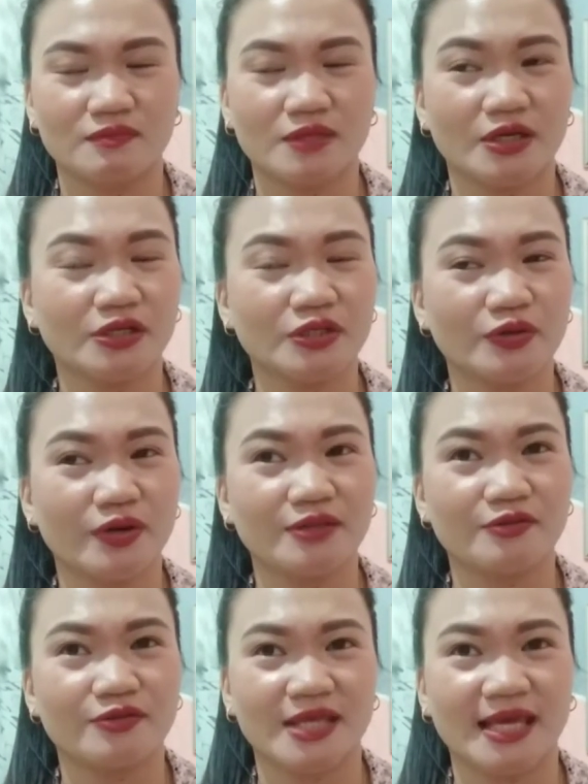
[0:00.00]
They are going
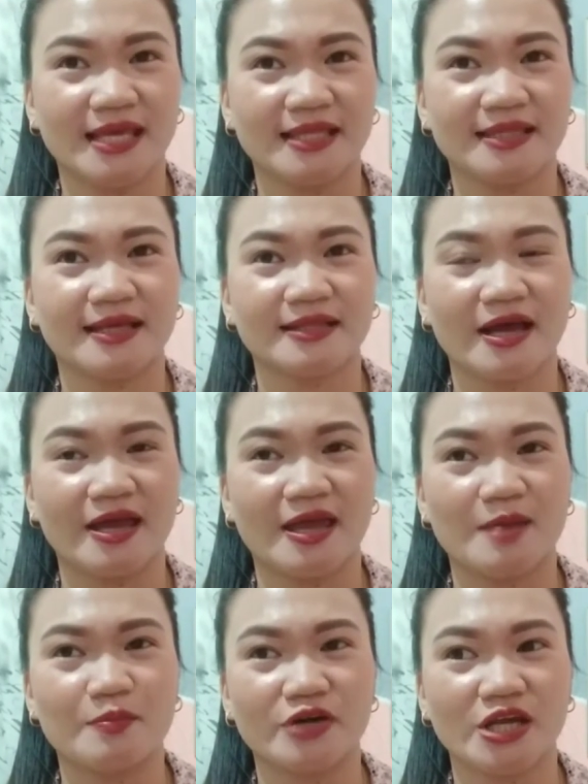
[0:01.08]
to think that I
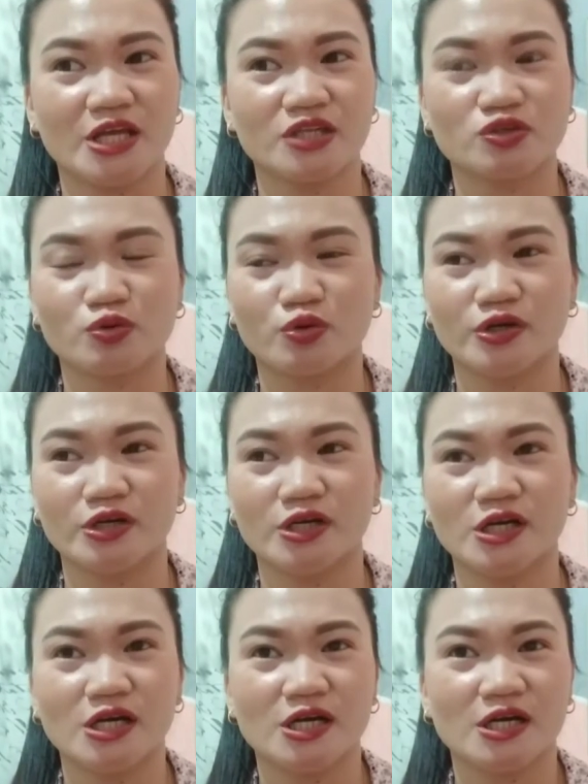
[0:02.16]
am rich, or
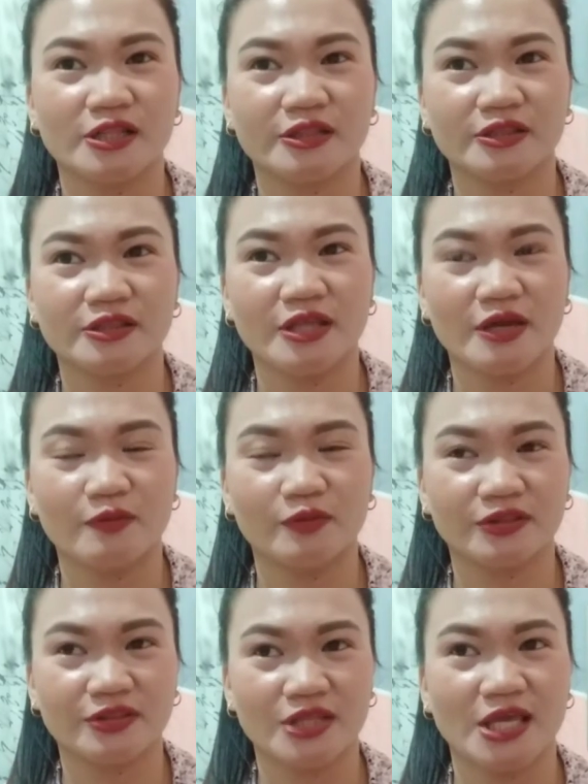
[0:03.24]
they
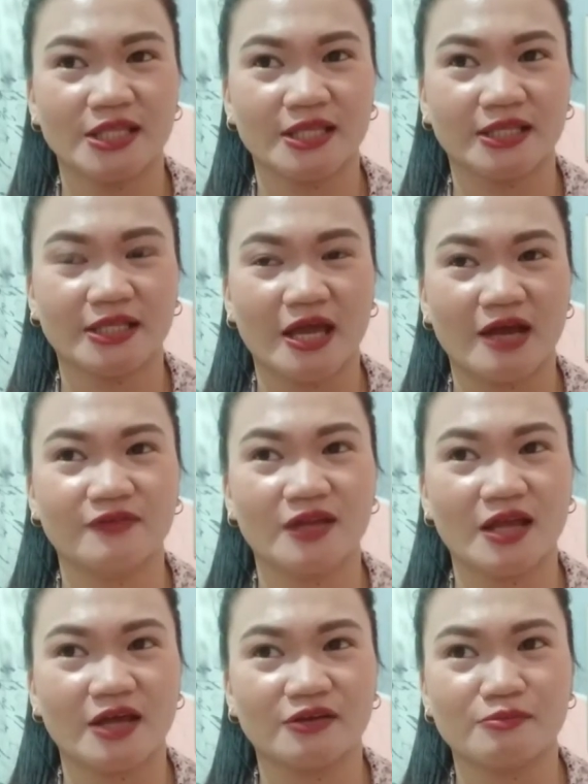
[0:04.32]
will think that I have a
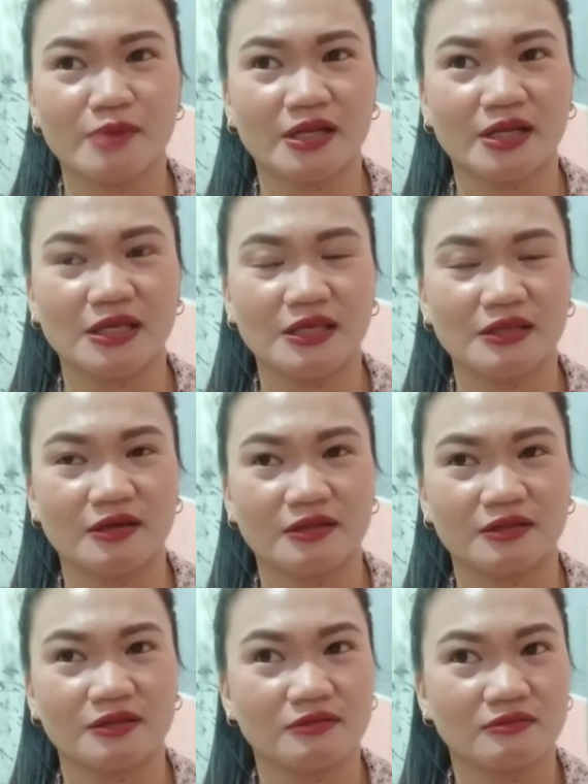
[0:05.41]
lot of money,
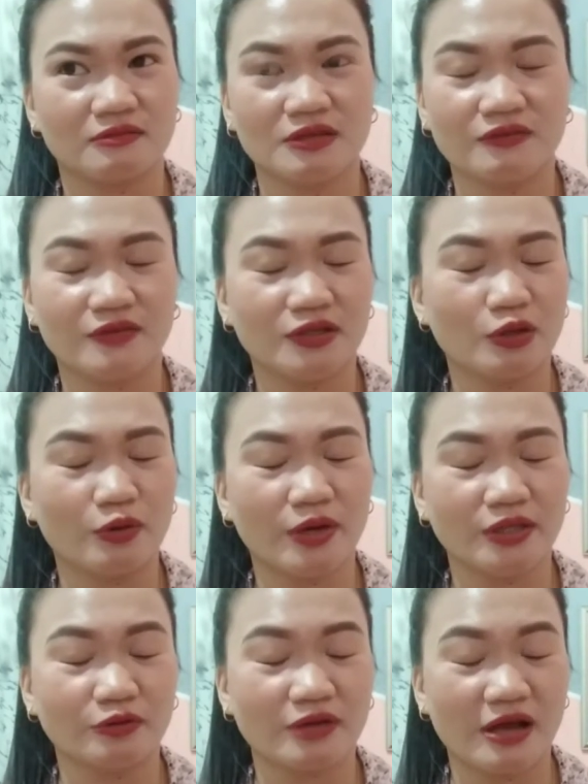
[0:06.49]
that even though
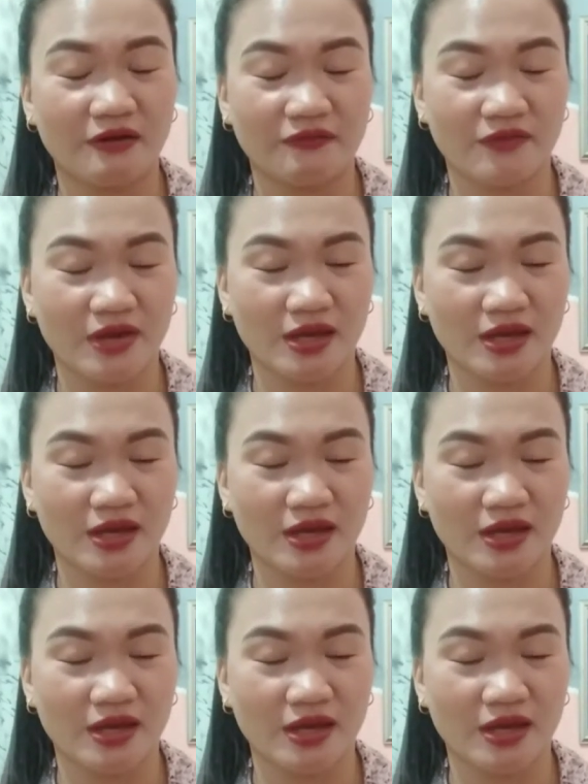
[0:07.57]
I don't have.